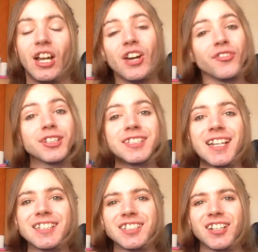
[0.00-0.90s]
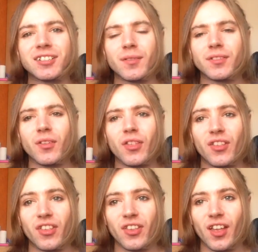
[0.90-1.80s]
For today's
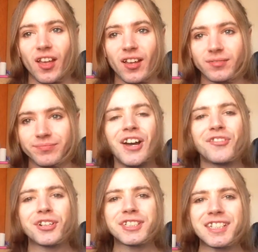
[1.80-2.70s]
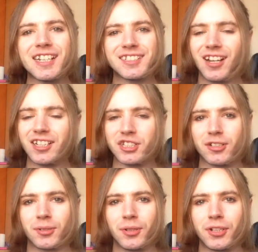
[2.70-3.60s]

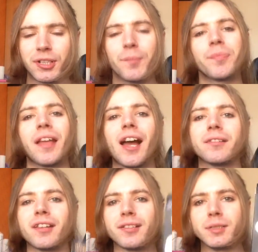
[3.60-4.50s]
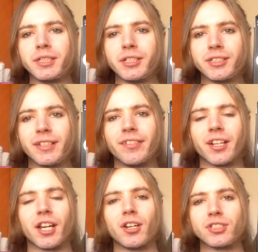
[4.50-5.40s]
eyeshadow look, I'm going to be using the
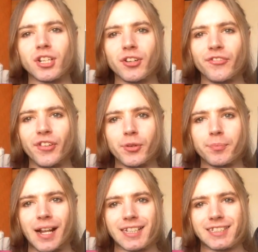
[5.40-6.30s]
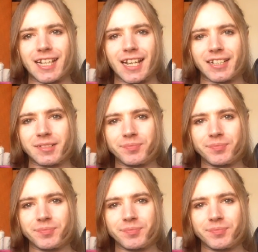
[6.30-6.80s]
Girls on Film palette again.